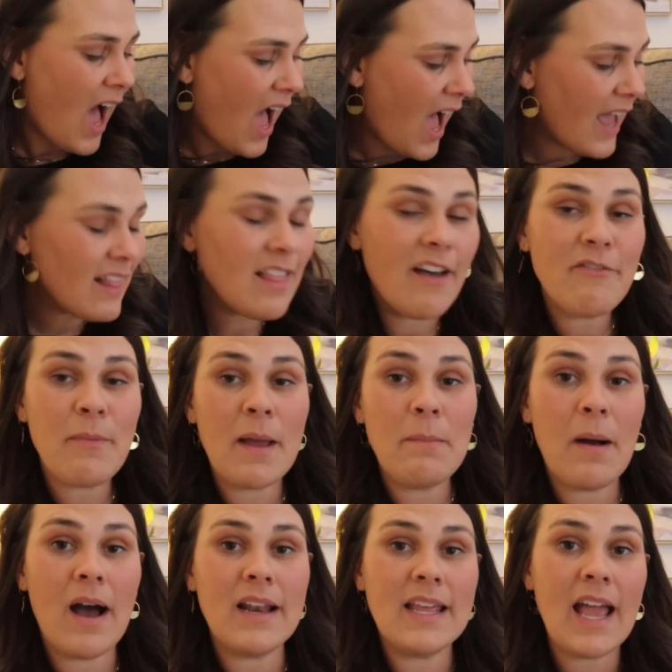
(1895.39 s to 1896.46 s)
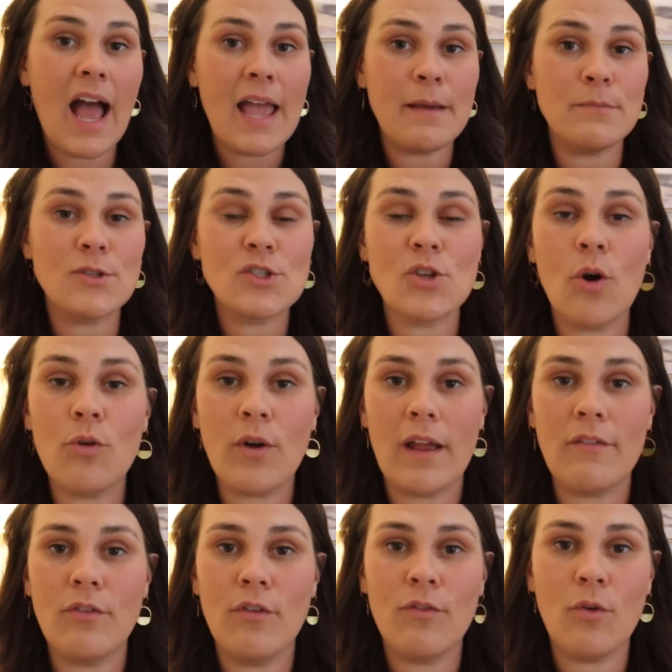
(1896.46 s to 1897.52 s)
I love my body, I am so
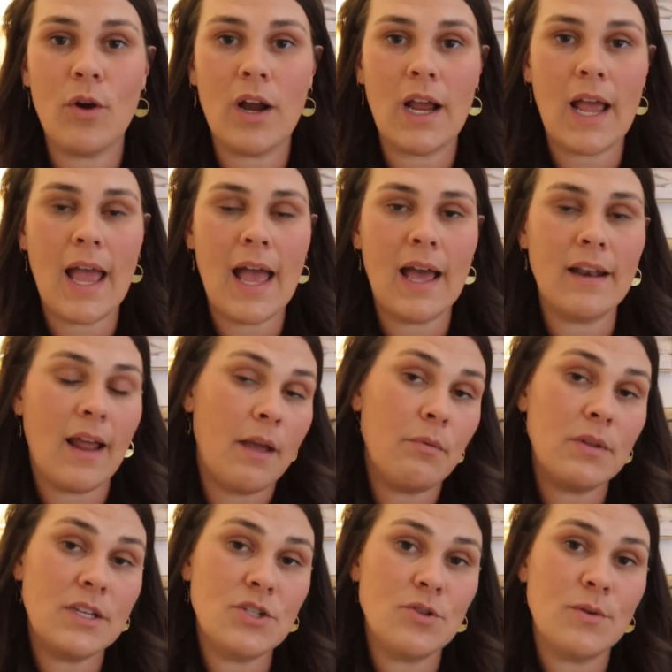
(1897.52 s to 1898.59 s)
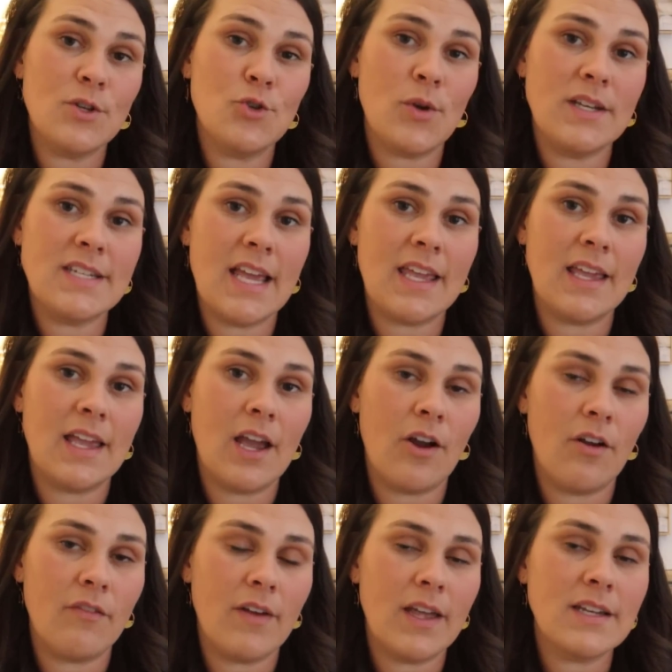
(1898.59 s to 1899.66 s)
grateful for it, and I really do enjoy taking
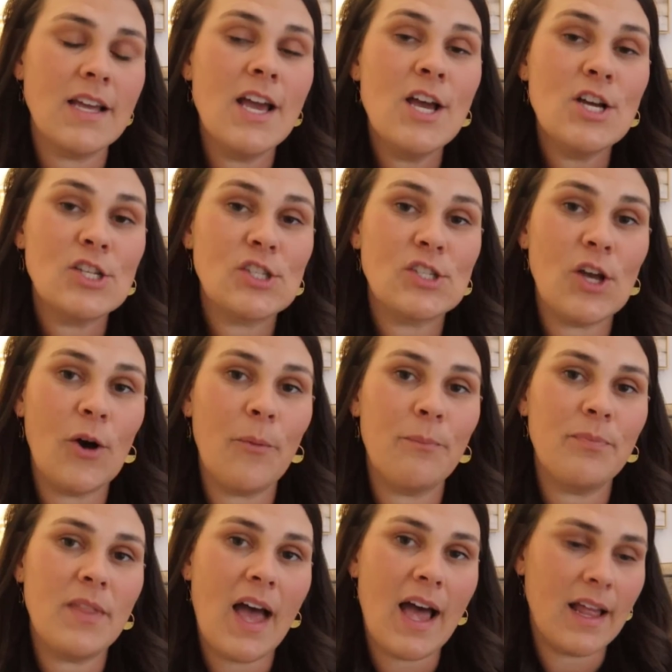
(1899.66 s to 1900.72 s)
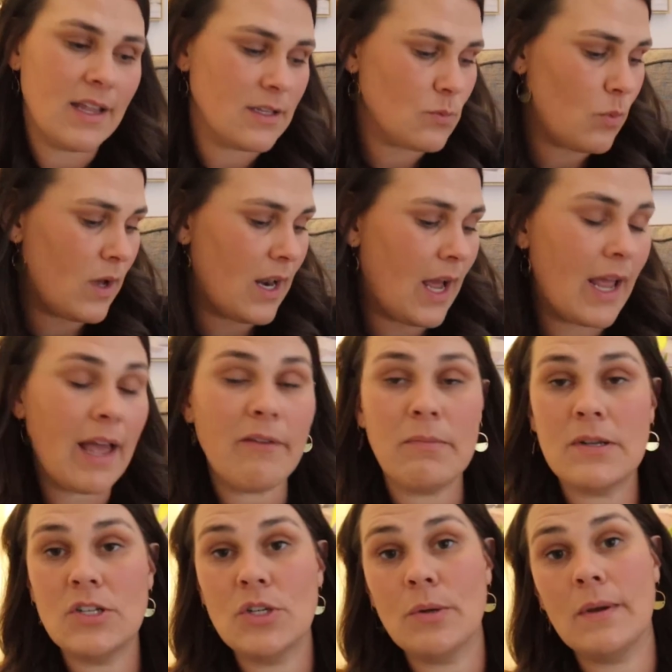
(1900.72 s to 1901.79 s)
care of it. So that is what I have
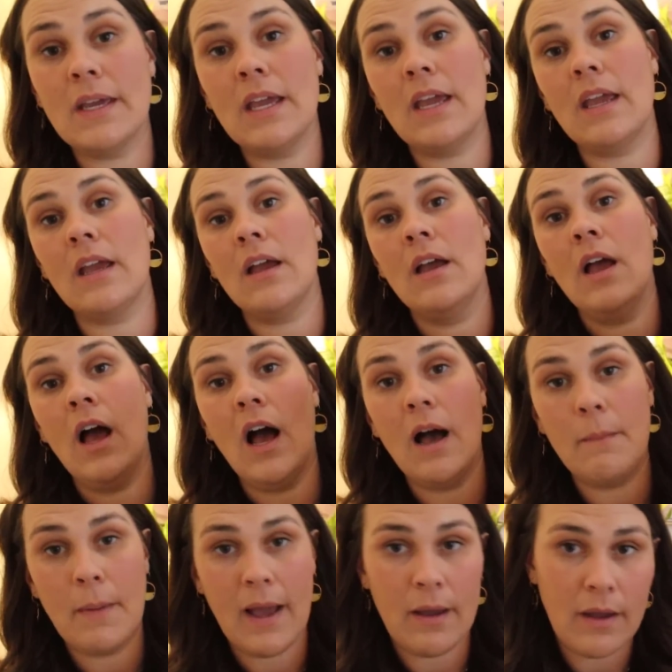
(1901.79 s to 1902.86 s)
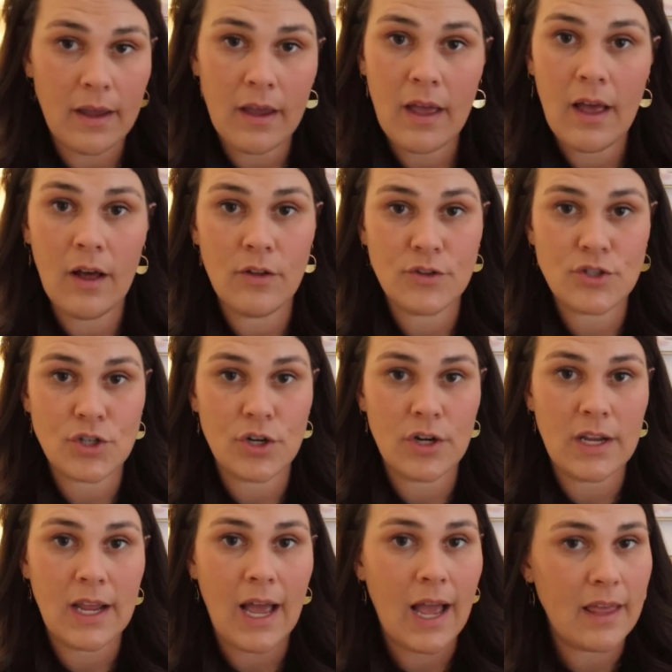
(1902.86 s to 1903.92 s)
been doing on my health
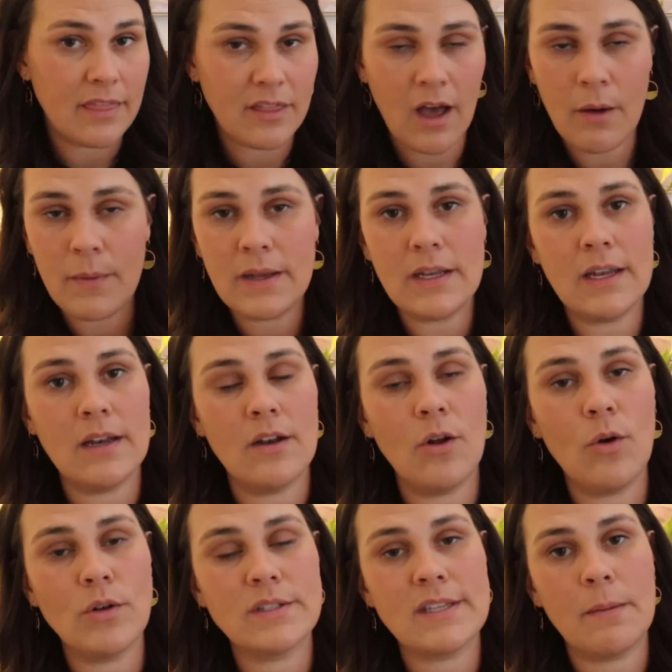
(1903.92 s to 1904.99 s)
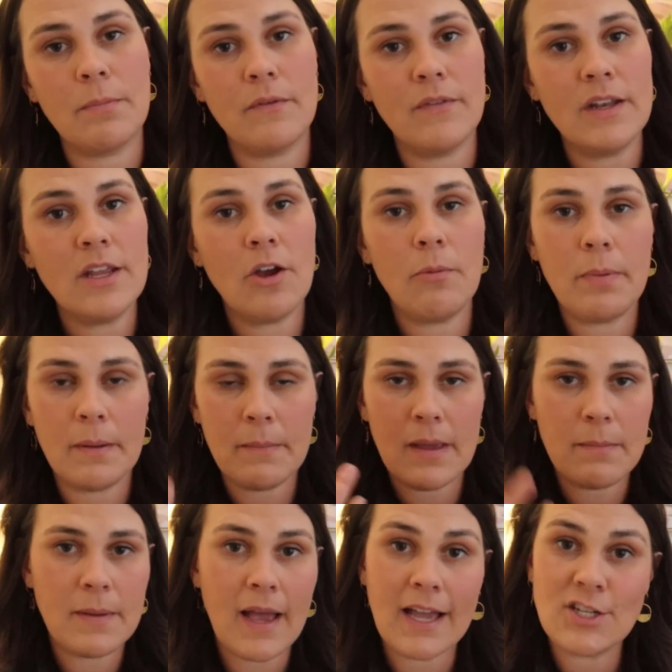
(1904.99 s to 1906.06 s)
journey. I thought we needed a whole separate video, but
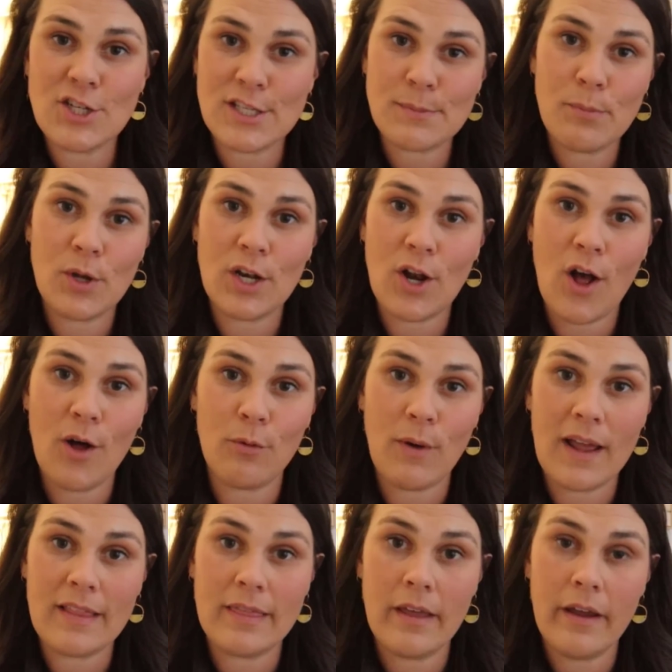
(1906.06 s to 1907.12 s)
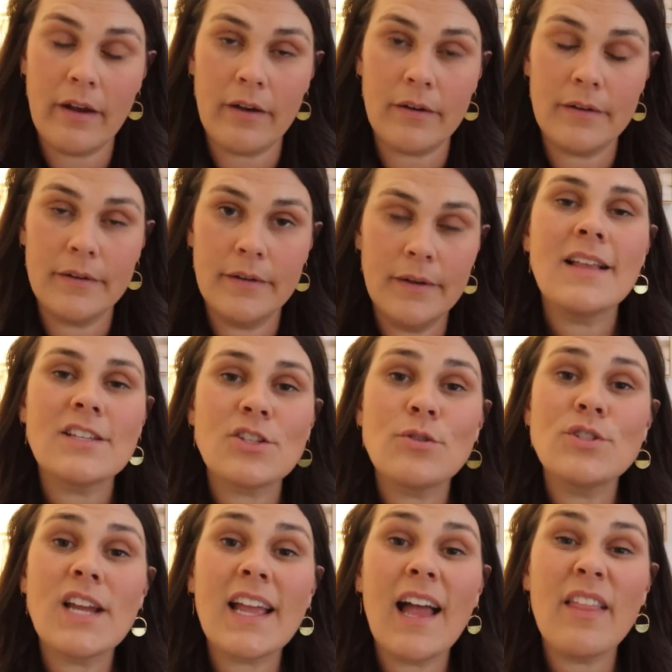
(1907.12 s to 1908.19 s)
maybe I just put it all right there. Let's
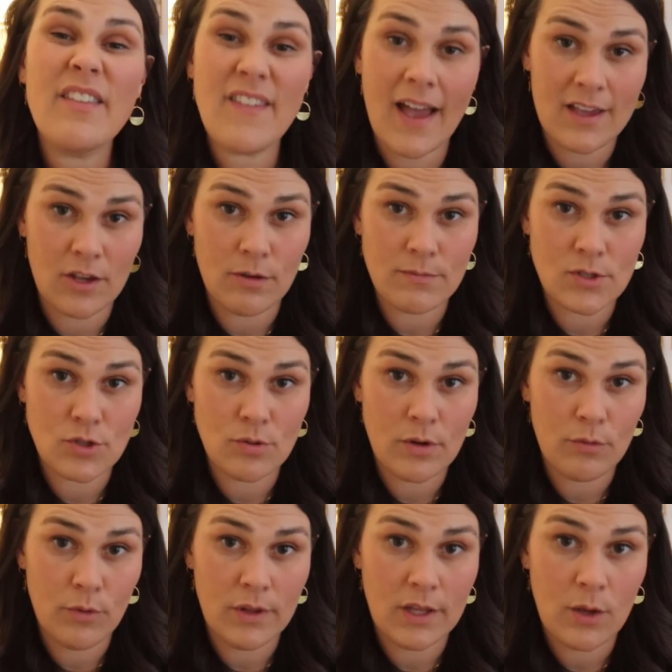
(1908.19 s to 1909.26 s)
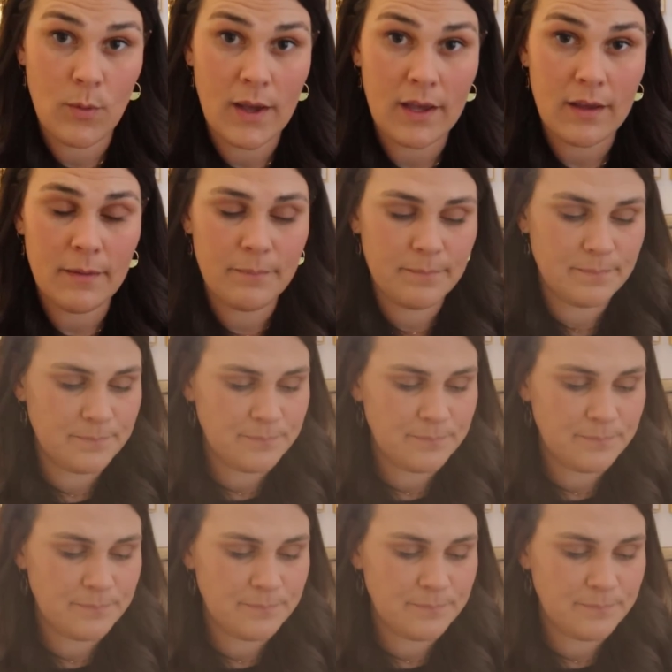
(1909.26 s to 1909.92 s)
go check how the vacuum's doing really quick.